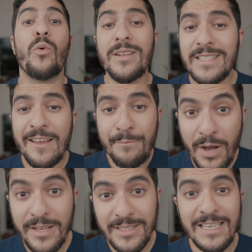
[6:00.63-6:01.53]
Once I've
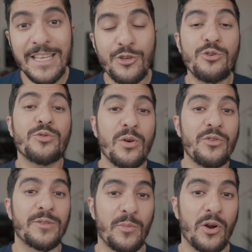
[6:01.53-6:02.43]
personally used one of
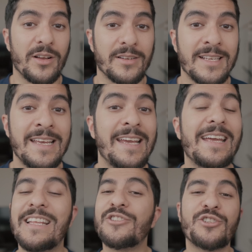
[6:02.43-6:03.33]
those products,
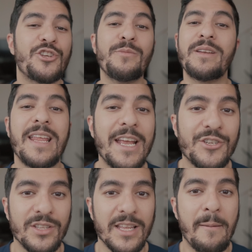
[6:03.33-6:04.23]
it is just human
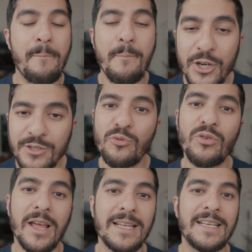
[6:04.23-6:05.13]
nature that I'm much more
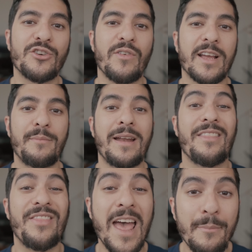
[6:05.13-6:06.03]
likely to
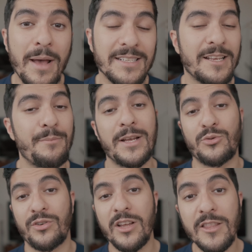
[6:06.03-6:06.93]
recommend them as compared
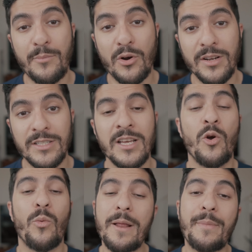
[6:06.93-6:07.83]
to another product
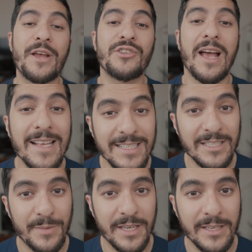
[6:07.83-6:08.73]
when a patient
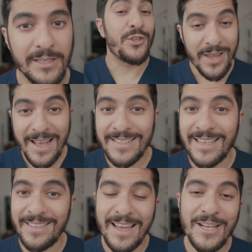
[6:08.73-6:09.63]
asks me. So yes,
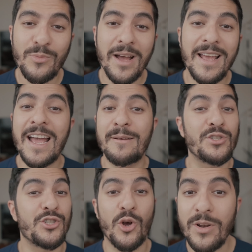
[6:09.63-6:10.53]
that is why I am
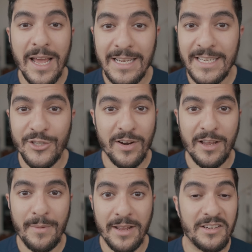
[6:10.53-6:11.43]
so likely to
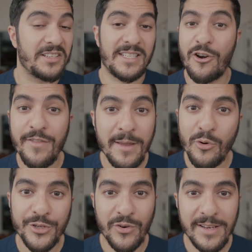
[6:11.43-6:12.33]
recommend CeraVe
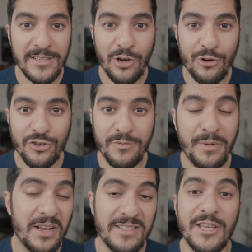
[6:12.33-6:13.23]
Moisturizing Lotion,
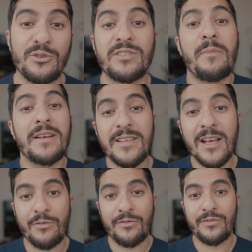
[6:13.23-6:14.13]
because I use it
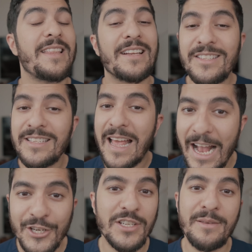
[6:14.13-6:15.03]
myself. That doesn't
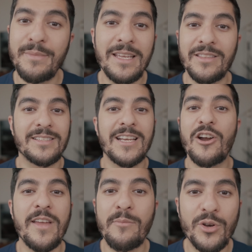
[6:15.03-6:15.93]
actually mean that
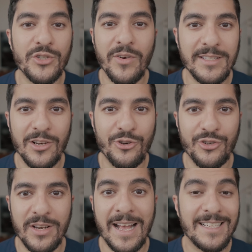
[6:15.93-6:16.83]
CeraVe Moisturizing
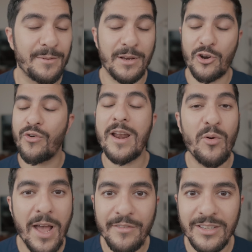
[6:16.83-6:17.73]
Lotion has some incredible
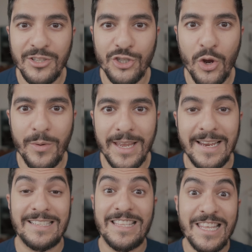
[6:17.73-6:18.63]
Incredible evidence showing it
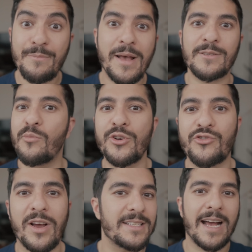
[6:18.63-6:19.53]
is the best
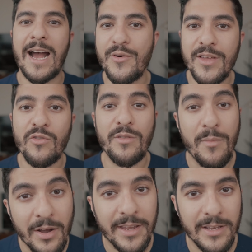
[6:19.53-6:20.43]
moisturizer out there on the
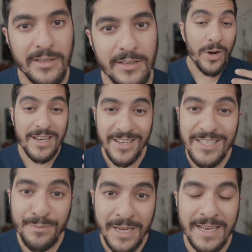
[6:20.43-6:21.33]
market. What it
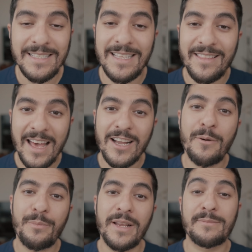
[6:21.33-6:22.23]
does mean is that that
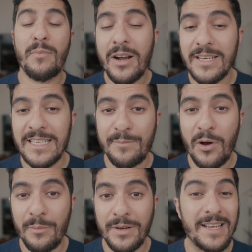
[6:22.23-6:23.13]
company's marketing
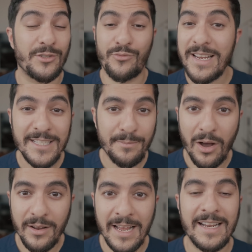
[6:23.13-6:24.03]
department is really
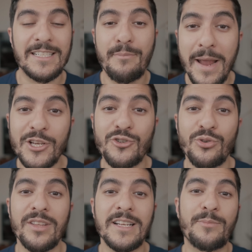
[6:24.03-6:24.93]
smart, and it's made
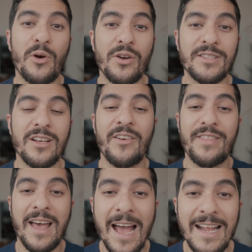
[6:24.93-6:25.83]
sure that its products are in
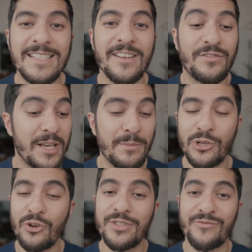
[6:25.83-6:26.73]
the hands of
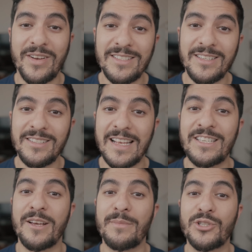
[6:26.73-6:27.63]
dermatology residents and
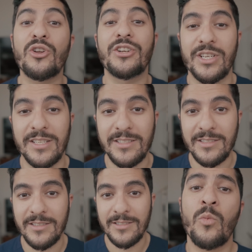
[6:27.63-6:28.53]
dermatologists.